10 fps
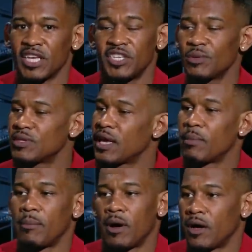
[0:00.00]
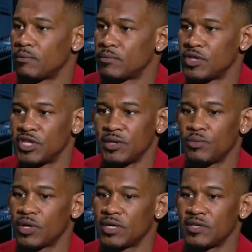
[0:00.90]
She was like my mom. She
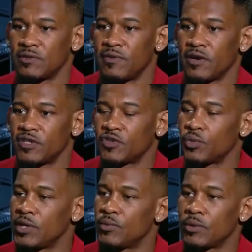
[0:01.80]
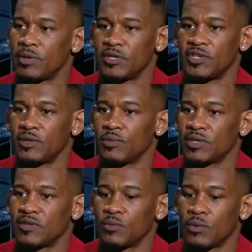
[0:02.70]
was a very sweet woman. She
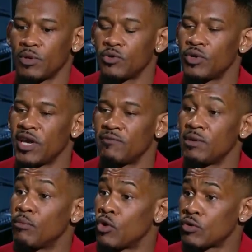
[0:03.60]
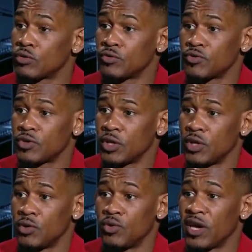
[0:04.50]
was the woman who gave me morals,
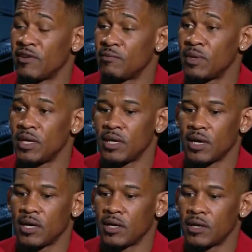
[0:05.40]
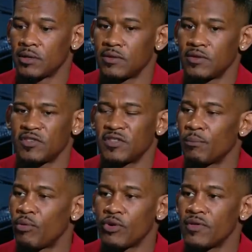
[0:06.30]
who gave me uh, just
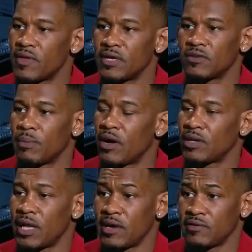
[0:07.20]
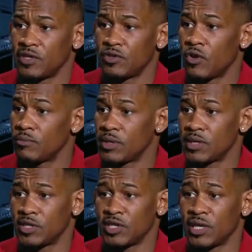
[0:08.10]
important things about life. She taught
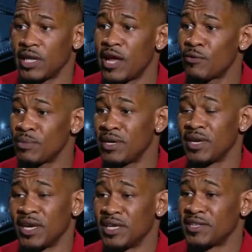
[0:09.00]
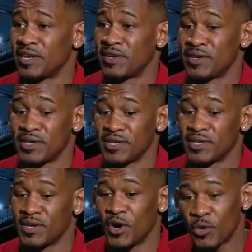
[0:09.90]
me. She allowed me to
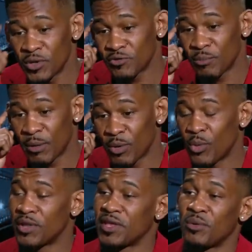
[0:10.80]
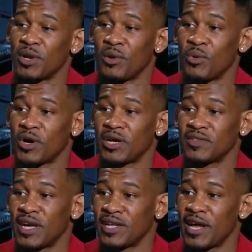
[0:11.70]
always remember one thing when I walk
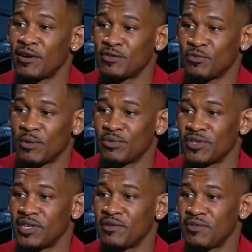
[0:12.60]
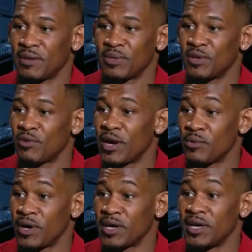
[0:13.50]
outside the house to represent your family the right
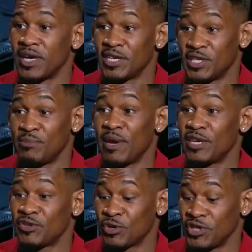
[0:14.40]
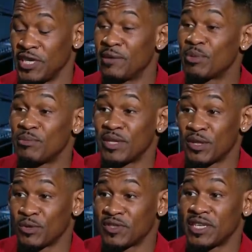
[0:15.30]
way. And she made sure she implemented
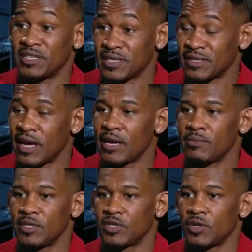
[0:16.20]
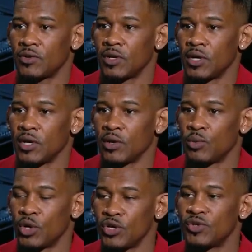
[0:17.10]
those things inside me. So
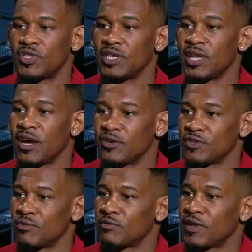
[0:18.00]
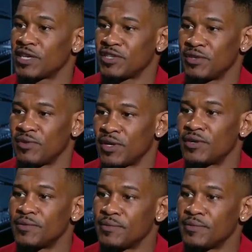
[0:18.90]
what you see now is a reflection of her.